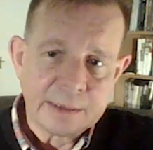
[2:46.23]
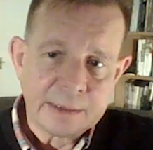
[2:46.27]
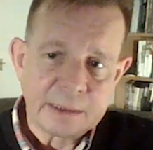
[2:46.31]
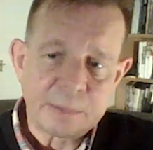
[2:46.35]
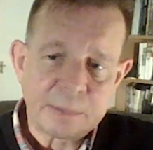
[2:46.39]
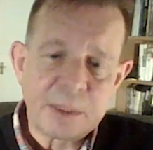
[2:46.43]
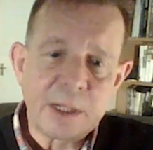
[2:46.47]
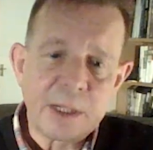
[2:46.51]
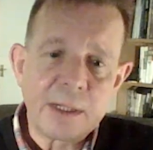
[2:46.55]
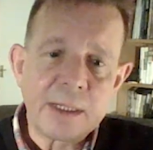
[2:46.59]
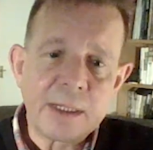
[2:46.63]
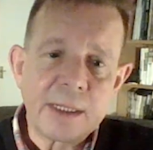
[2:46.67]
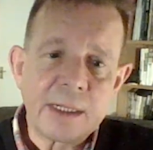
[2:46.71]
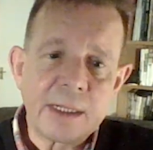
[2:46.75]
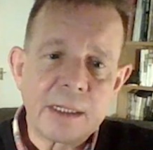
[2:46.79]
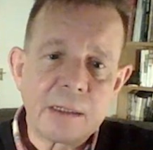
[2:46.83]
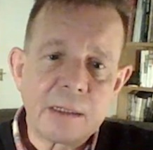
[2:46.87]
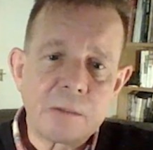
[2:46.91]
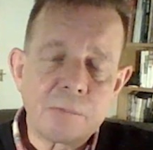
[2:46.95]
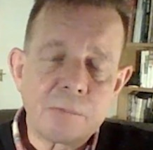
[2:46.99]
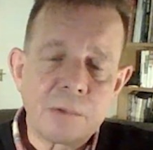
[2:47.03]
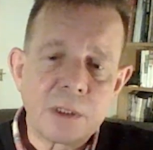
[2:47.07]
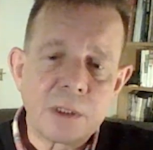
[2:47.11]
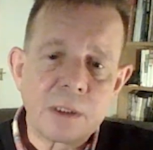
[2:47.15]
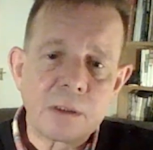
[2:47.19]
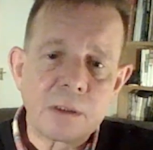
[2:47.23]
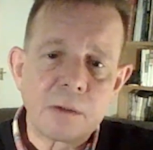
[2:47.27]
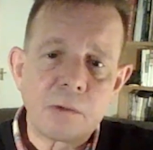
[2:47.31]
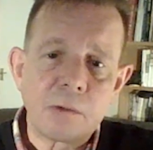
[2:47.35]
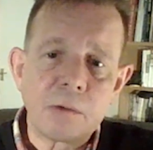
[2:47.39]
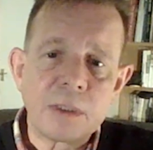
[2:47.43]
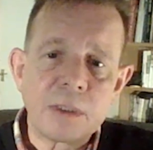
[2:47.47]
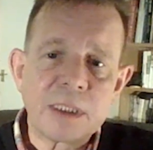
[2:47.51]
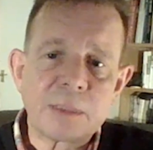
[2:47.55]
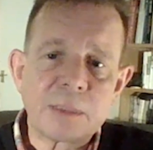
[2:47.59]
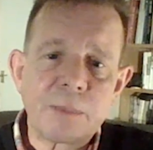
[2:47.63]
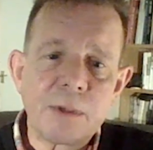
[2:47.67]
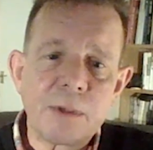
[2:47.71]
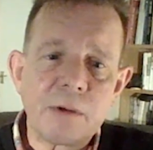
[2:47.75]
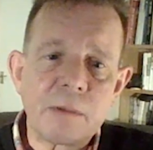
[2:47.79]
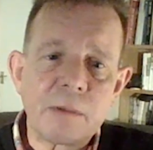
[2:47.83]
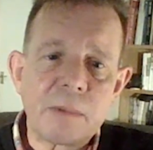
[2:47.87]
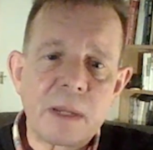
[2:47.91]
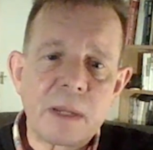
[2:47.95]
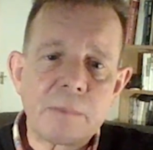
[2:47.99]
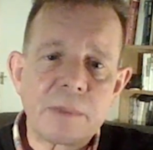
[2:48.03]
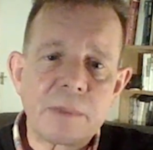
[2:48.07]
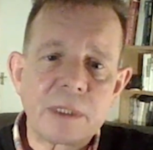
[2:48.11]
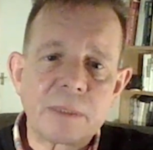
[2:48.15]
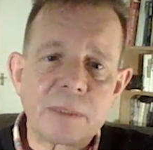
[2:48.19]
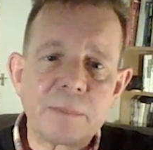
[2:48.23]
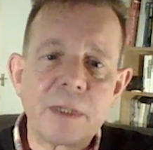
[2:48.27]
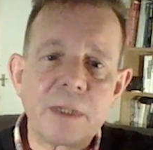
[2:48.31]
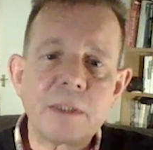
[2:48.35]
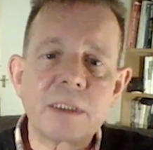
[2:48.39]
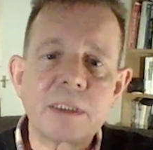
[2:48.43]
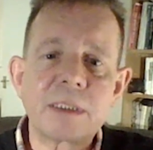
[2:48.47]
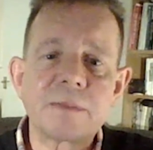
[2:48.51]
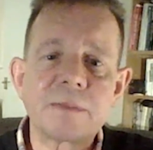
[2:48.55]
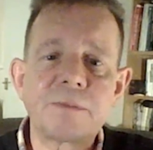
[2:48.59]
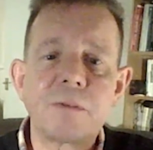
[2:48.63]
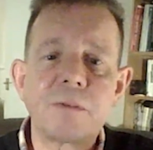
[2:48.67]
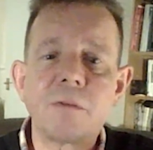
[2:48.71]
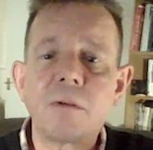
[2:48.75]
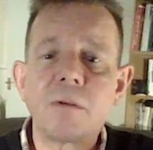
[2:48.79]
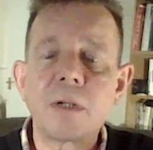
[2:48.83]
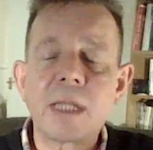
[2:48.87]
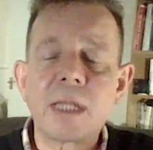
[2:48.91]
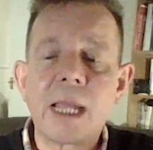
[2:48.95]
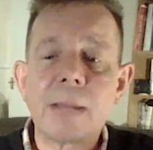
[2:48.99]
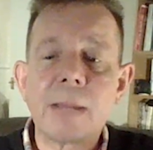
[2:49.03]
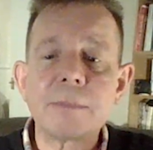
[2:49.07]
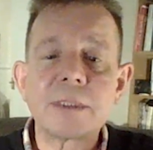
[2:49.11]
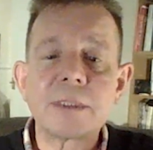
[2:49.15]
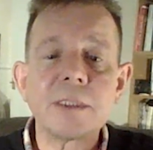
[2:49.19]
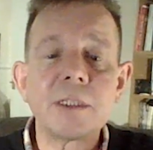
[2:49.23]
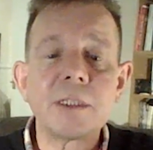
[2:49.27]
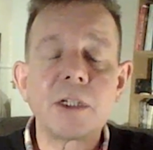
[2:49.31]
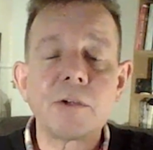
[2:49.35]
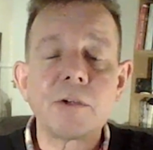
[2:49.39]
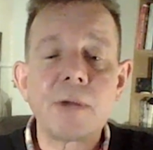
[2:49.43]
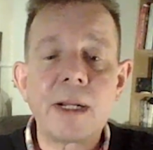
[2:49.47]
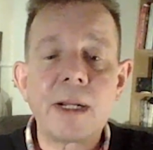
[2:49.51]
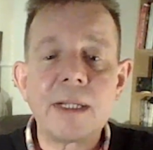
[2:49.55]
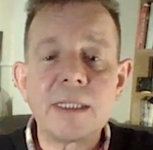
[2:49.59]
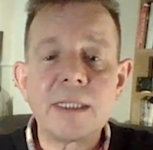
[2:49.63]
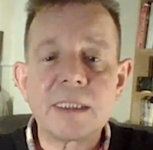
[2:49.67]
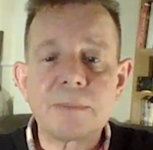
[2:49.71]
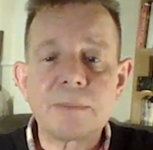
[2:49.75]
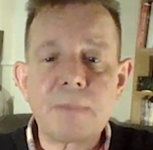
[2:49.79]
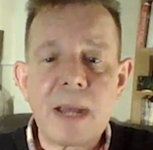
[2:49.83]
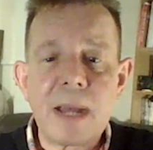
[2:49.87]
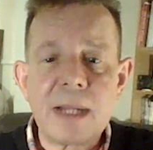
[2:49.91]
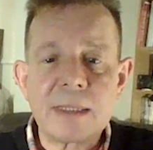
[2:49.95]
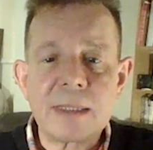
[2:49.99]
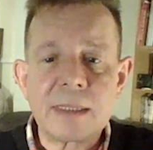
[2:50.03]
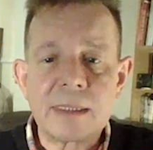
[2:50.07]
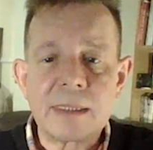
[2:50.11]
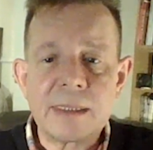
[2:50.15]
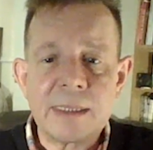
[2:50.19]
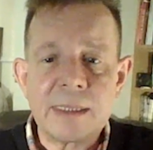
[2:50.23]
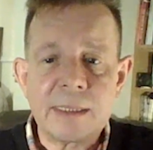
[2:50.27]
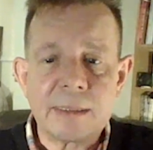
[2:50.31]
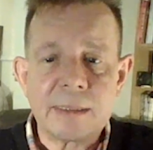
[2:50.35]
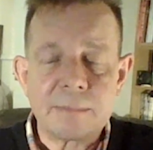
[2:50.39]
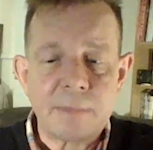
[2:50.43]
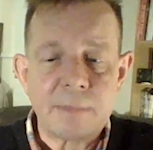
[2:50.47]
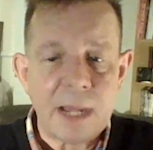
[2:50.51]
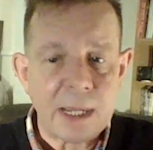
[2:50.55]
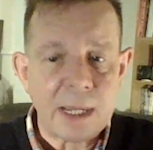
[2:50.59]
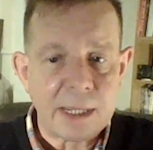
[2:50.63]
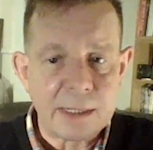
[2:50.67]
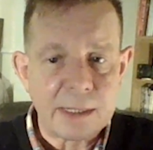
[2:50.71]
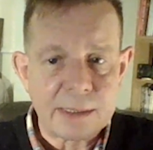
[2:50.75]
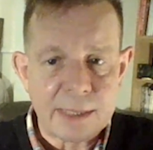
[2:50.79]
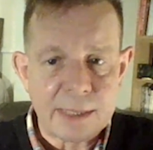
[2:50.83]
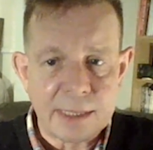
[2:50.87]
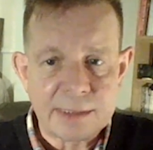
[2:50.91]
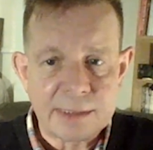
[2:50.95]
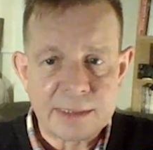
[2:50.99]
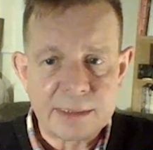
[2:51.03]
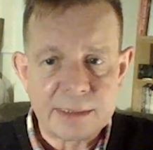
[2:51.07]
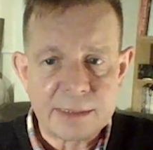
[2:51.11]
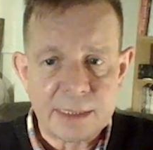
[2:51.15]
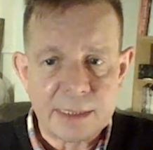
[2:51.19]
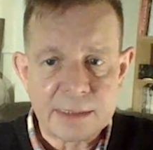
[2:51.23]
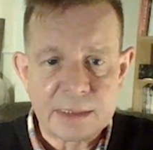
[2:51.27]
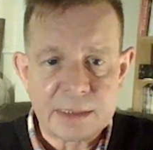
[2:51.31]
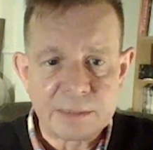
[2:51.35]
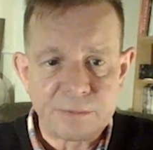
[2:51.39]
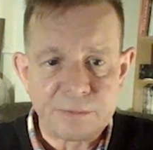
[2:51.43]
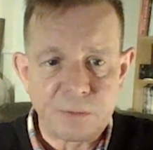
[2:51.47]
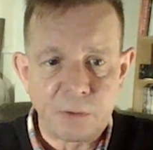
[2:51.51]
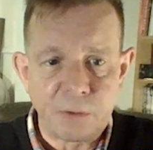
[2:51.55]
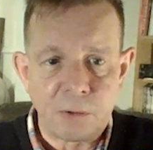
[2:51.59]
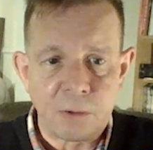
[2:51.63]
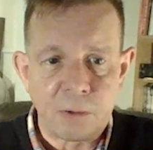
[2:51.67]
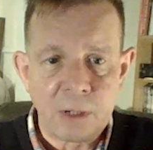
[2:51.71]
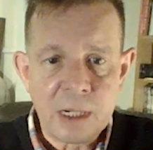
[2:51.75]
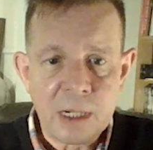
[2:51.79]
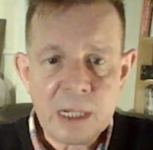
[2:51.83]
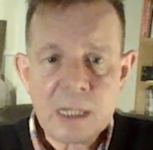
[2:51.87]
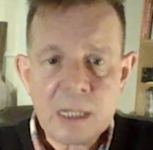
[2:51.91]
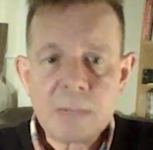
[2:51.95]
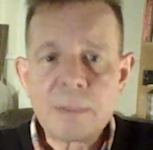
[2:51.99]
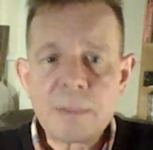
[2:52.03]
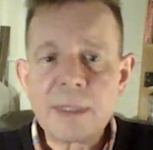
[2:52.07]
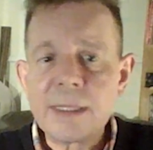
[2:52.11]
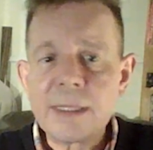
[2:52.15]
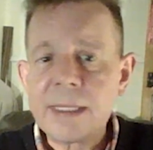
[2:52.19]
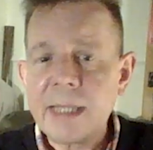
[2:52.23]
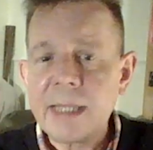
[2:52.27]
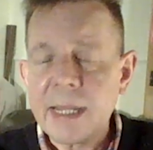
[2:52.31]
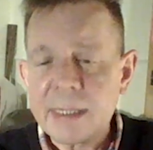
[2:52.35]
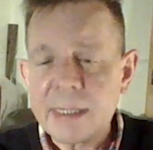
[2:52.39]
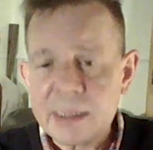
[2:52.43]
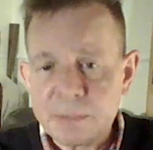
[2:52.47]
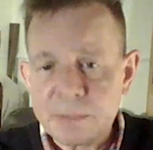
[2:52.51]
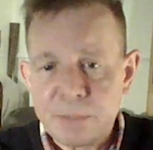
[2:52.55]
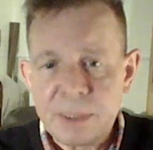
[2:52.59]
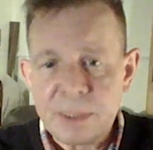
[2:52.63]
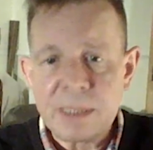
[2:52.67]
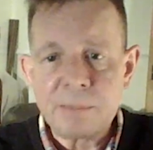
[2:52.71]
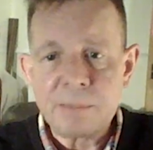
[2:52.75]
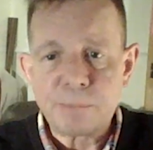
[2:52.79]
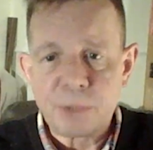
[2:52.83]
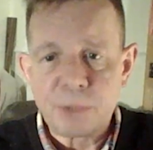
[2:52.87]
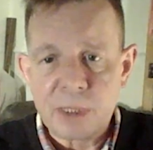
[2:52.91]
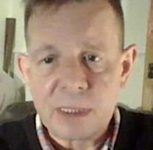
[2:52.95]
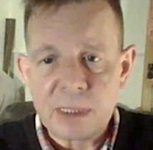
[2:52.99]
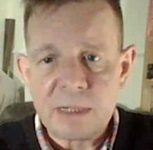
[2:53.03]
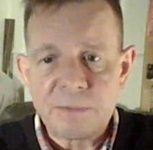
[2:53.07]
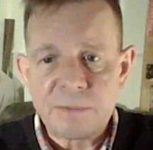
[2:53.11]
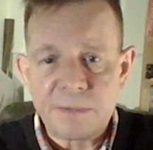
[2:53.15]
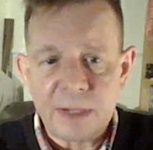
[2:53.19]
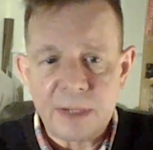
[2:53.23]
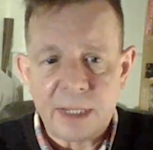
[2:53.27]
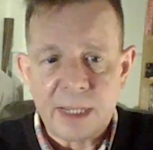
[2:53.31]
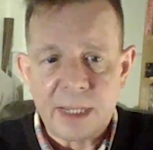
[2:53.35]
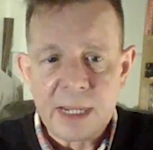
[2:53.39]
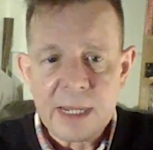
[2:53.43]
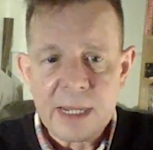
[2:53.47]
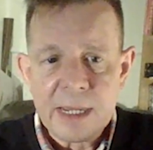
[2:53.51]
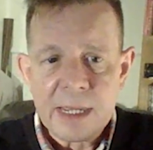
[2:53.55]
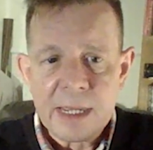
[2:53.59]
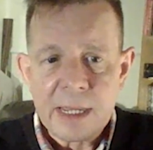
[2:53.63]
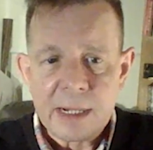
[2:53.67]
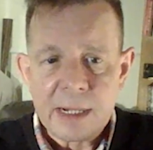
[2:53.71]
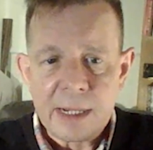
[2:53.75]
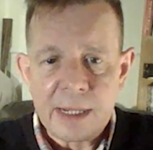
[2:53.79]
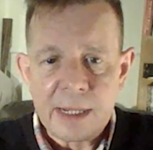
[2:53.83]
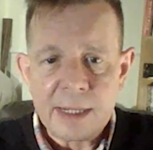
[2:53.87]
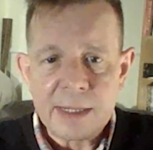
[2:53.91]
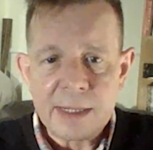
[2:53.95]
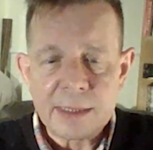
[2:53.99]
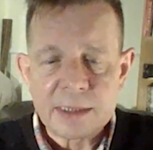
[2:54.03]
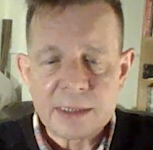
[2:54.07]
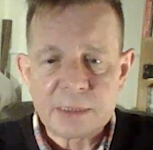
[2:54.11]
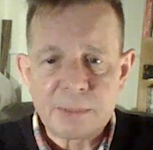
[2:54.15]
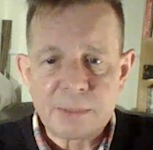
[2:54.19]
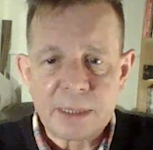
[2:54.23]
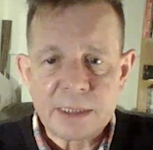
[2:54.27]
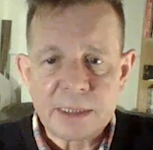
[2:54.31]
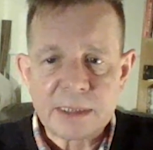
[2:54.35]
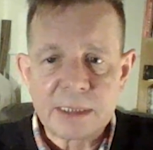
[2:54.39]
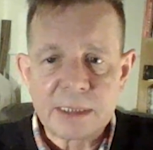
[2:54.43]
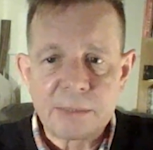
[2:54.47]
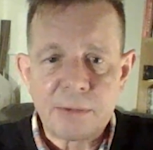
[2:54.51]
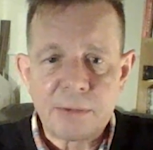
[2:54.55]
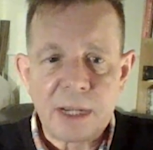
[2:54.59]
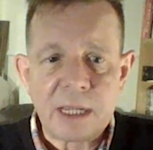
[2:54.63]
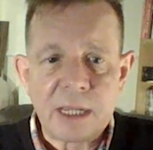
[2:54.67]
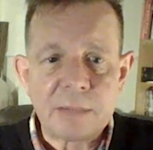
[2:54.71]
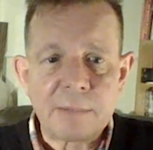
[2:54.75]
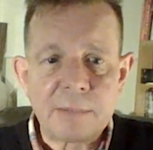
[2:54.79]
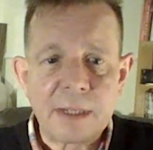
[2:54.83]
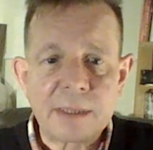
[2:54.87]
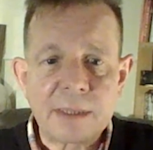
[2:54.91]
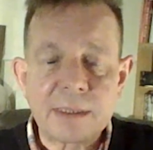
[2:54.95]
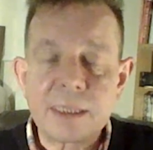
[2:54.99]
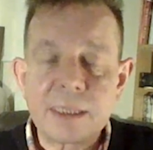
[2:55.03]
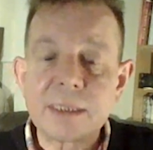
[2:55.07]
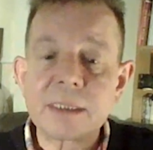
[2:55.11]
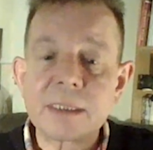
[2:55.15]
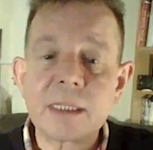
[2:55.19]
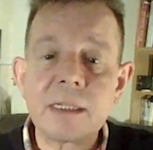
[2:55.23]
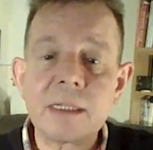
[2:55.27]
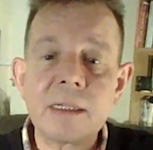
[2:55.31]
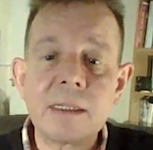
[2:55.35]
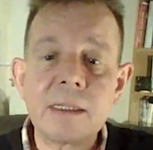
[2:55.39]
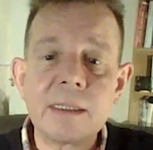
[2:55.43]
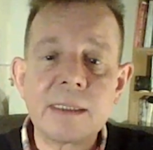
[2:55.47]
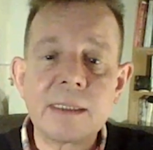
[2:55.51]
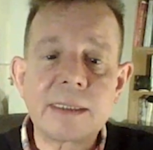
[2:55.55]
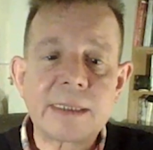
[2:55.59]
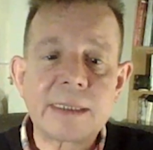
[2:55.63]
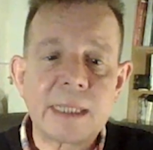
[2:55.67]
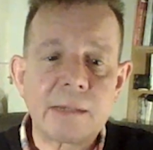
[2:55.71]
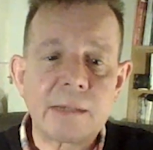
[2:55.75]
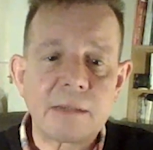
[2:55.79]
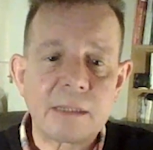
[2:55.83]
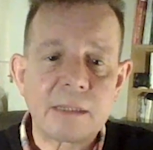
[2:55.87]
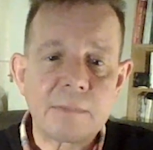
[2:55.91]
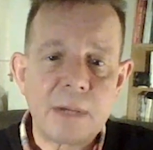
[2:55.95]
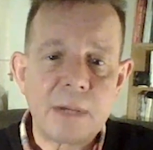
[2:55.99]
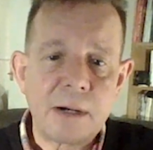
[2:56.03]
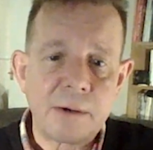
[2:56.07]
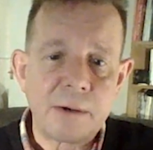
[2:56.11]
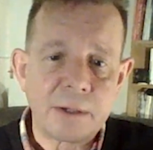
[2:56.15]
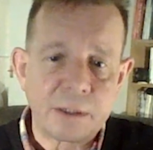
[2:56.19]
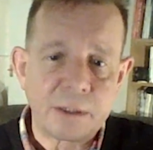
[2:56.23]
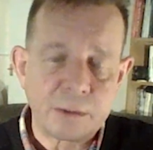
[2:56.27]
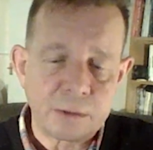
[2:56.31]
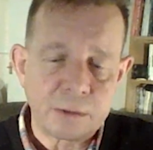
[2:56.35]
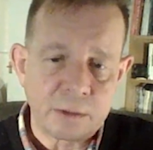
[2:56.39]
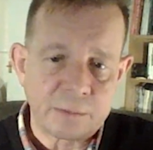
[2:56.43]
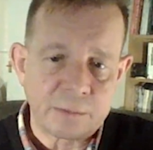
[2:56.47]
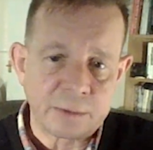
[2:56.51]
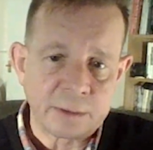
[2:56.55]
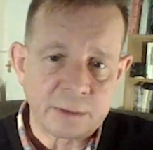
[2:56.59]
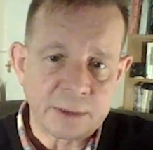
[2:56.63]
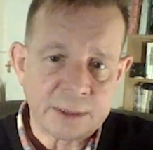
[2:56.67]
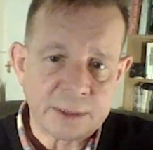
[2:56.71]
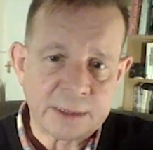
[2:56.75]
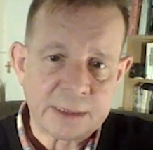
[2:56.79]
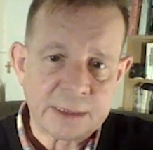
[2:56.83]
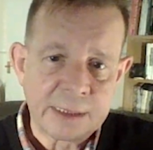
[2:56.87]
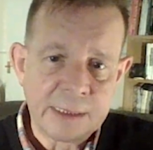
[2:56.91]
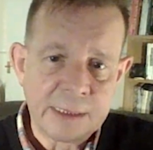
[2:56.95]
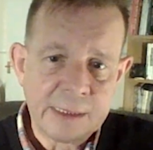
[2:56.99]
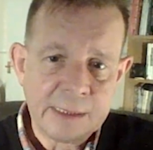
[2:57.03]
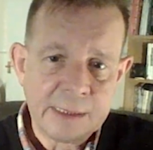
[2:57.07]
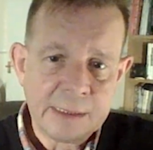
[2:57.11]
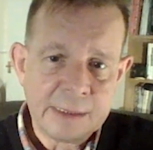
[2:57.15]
De Bernier will always be remembered most for Captain Corelli's Mandolin back in 1994, but he has been prolific, and I especially recommend his early South American novels.